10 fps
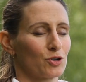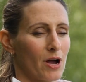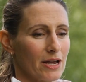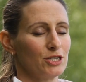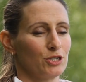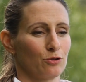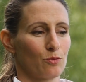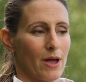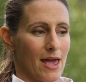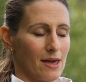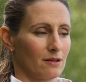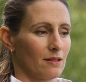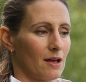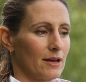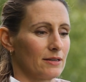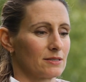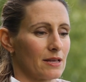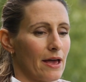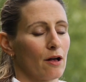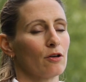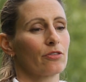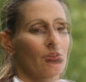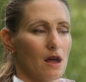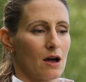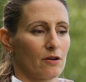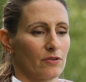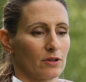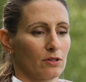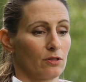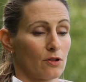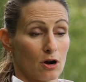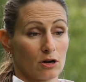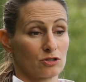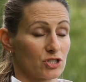trying to analyze the health of a large